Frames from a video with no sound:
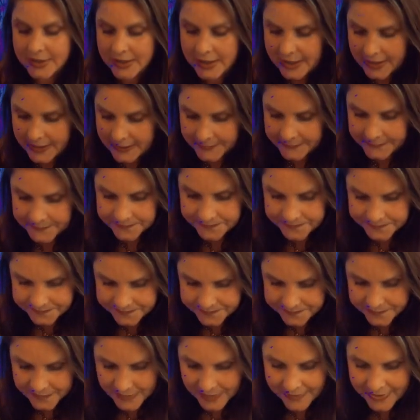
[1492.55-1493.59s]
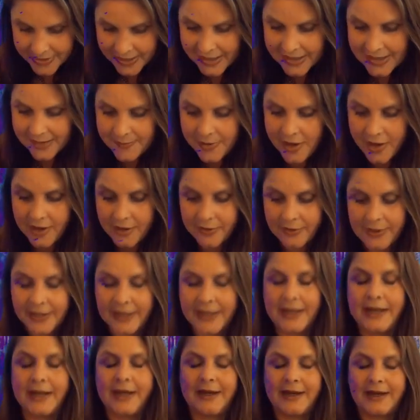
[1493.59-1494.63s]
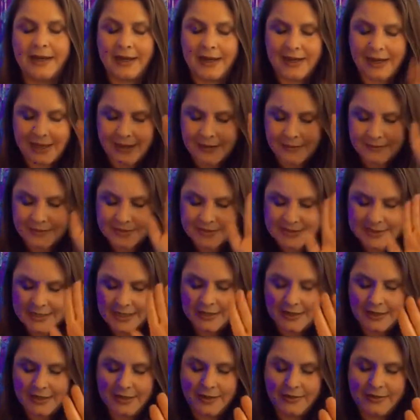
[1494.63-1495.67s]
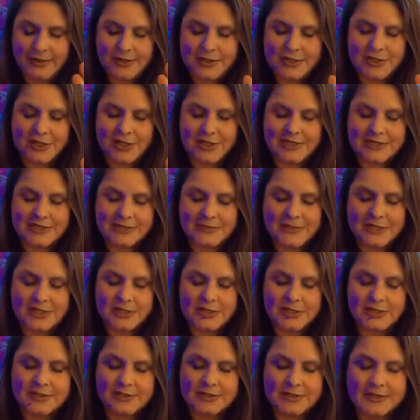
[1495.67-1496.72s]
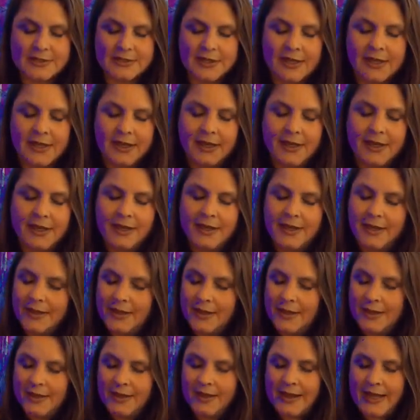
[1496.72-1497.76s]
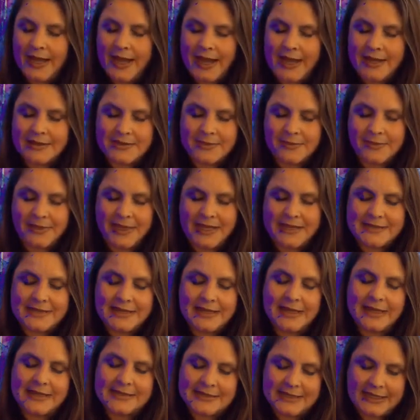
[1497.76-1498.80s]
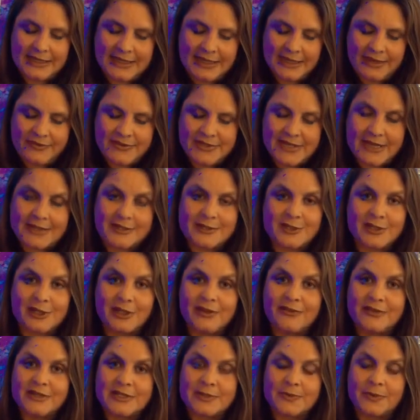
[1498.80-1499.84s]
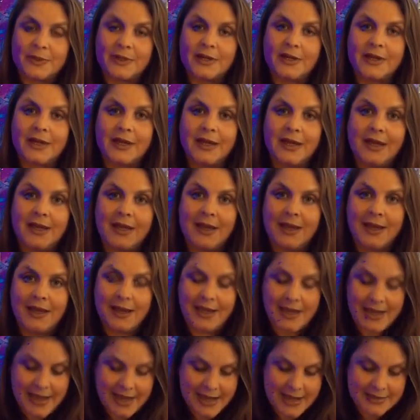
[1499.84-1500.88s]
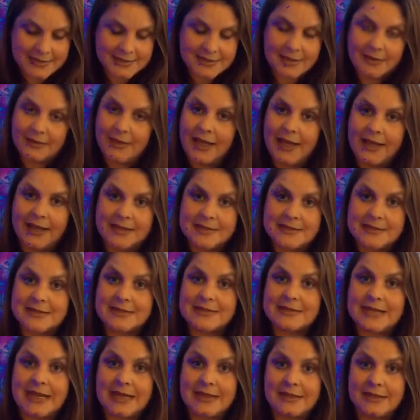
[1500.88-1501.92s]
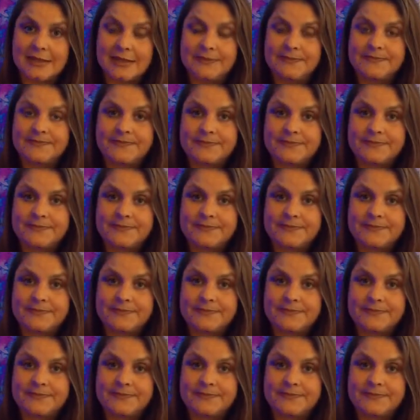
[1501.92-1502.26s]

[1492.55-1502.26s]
But I am honoring it, and I am sending you these transmissions as a blessing, as a gift, as service work, as the like is intended.